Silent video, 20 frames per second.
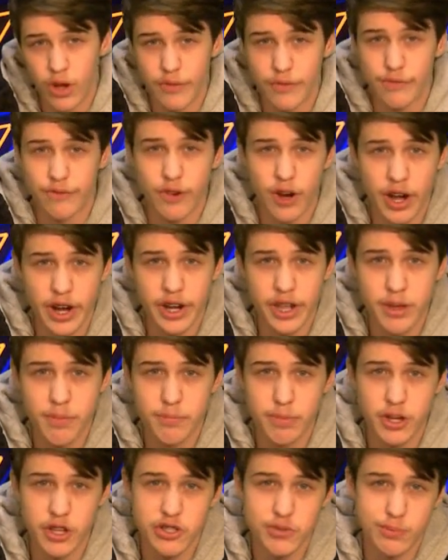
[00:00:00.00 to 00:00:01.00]
On Friday,
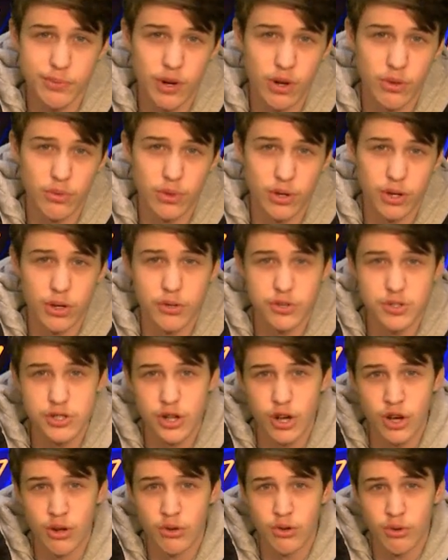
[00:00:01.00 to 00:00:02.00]
baseball will
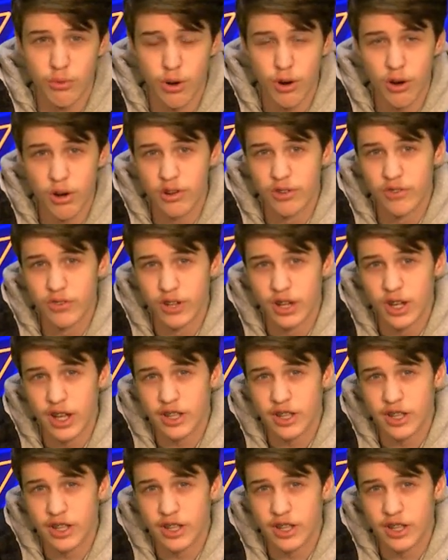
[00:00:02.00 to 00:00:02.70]
host Oak Grove,